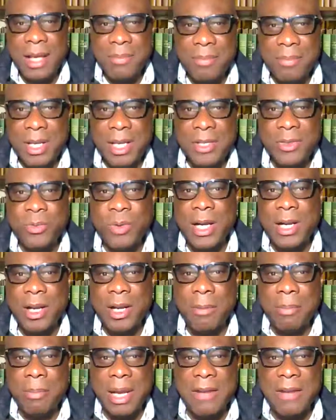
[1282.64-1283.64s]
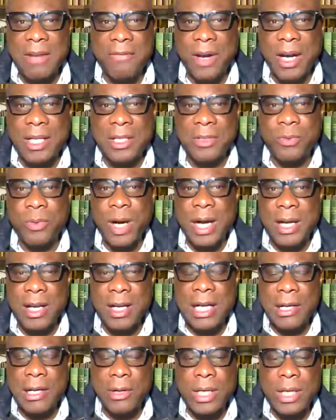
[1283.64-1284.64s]
That means we're not manufacturing, we're
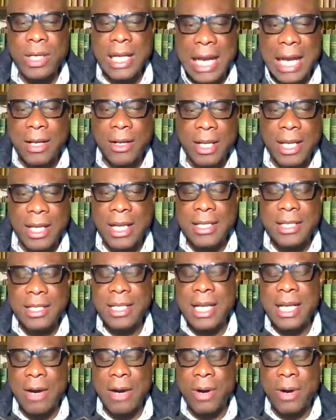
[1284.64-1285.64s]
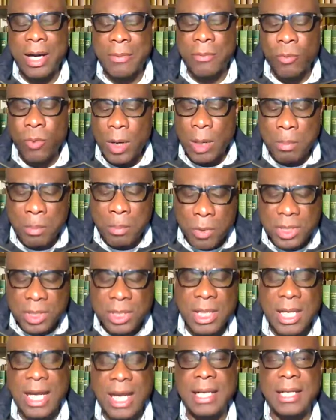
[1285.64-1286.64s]
not allocating we're
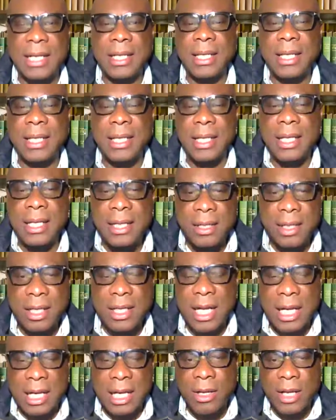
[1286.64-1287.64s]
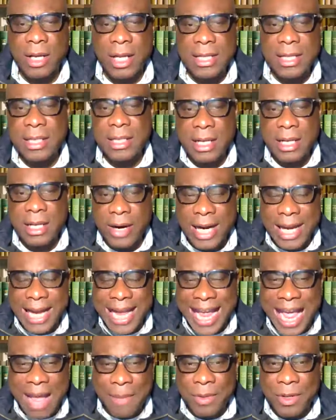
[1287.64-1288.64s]
most likely not allocating
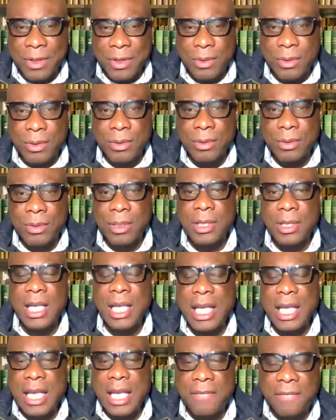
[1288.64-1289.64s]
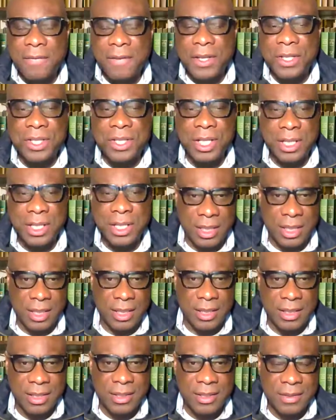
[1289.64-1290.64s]
our capital
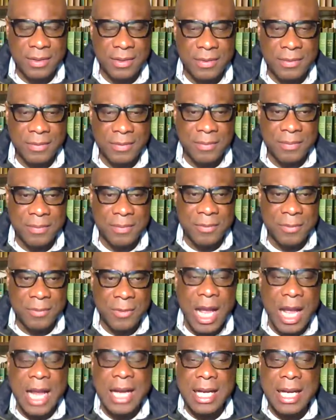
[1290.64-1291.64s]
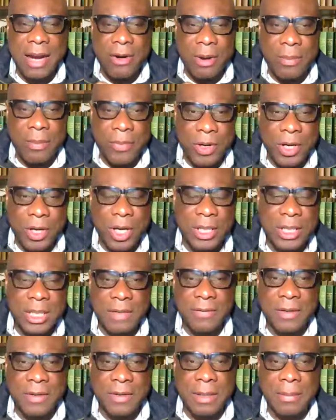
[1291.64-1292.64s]
efficiently and our
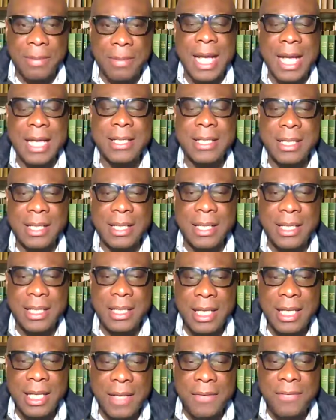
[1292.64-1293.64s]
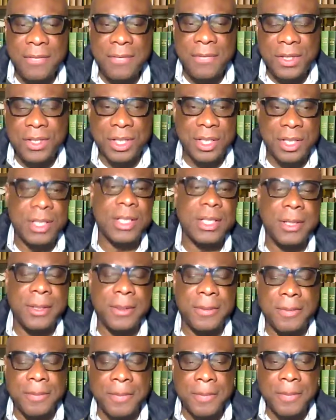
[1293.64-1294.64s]
productive capacity efficiently.
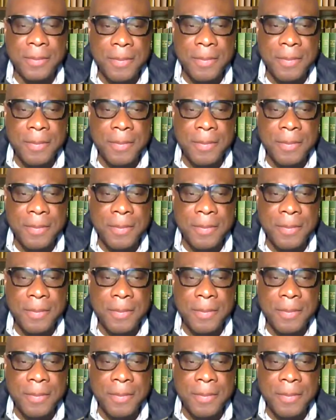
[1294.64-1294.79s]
